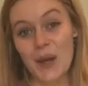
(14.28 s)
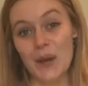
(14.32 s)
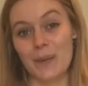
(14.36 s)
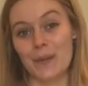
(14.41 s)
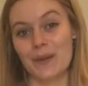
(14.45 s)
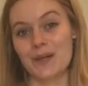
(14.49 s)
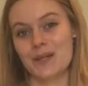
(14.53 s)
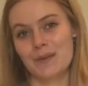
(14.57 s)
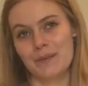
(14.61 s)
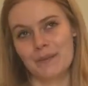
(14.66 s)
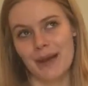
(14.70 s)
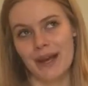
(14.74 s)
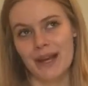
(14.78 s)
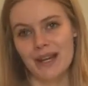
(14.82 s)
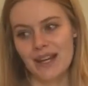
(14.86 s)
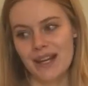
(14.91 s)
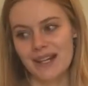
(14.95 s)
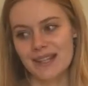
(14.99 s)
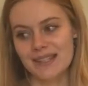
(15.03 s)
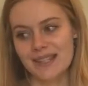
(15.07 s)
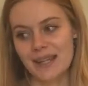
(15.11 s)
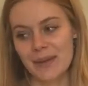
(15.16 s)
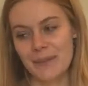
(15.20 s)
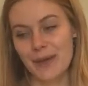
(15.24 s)
which might
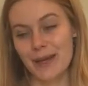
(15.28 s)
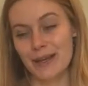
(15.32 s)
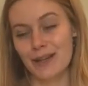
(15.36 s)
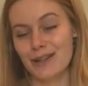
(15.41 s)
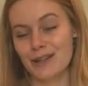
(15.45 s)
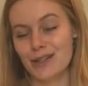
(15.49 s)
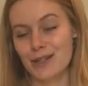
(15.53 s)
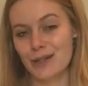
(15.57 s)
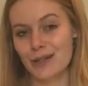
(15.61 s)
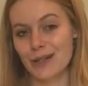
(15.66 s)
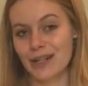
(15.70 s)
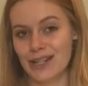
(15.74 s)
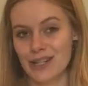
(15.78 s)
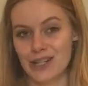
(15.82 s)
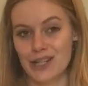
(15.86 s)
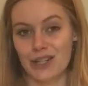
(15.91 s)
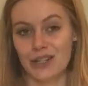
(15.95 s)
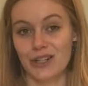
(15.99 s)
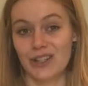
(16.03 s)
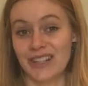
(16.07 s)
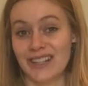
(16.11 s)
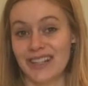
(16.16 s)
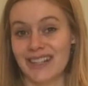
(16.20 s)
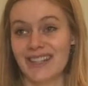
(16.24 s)
not seem like your
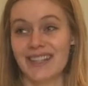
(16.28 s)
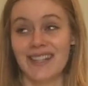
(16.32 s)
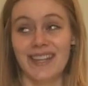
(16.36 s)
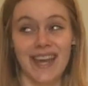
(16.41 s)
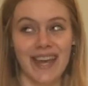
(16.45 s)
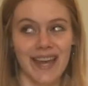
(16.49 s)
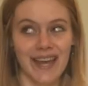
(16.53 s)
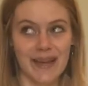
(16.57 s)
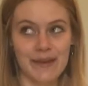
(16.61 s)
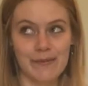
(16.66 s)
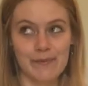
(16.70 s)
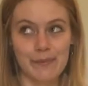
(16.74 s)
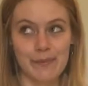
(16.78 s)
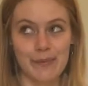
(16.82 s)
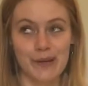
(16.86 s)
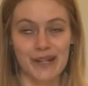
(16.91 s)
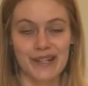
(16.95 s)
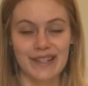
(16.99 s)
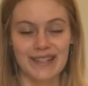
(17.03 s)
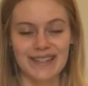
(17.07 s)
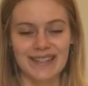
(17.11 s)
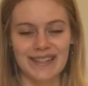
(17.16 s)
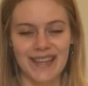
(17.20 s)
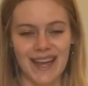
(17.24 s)
traditional game
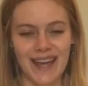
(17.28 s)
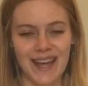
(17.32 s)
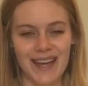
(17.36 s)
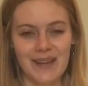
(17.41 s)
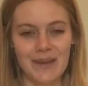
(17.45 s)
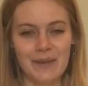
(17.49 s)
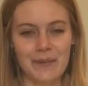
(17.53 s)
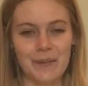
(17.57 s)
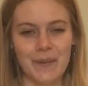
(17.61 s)
per se,